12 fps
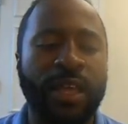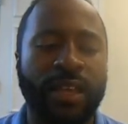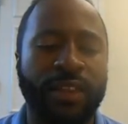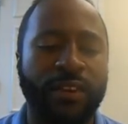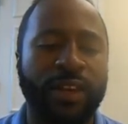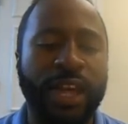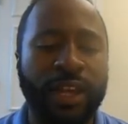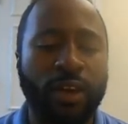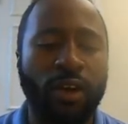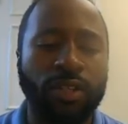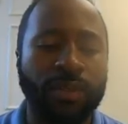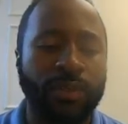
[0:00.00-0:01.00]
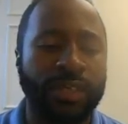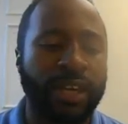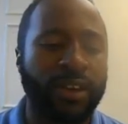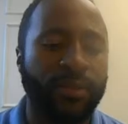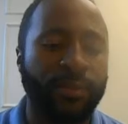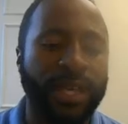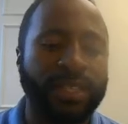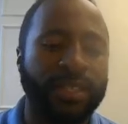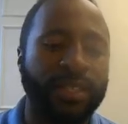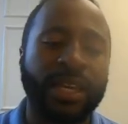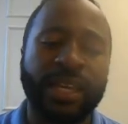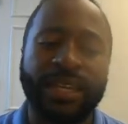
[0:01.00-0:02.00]
Now their head coach, Derek
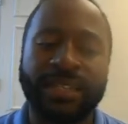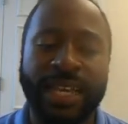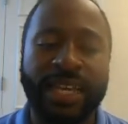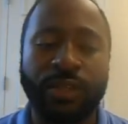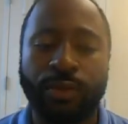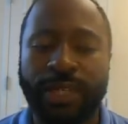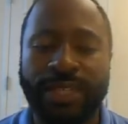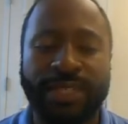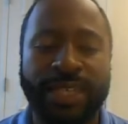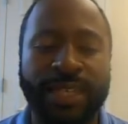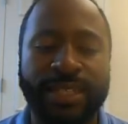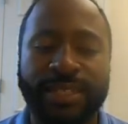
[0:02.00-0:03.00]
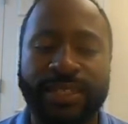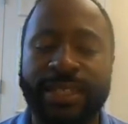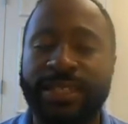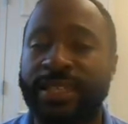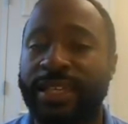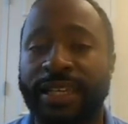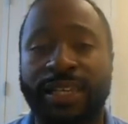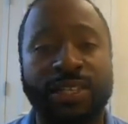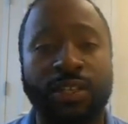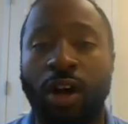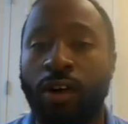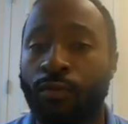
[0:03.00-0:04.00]
Mason, he's entering his second season and
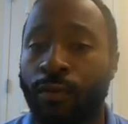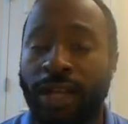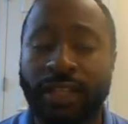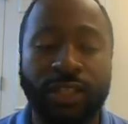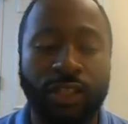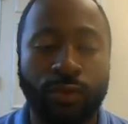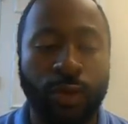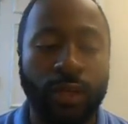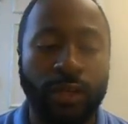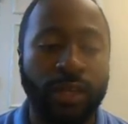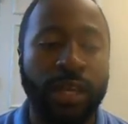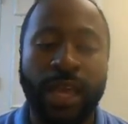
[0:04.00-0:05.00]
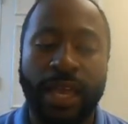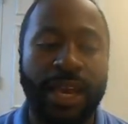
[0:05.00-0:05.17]
he's already struggling.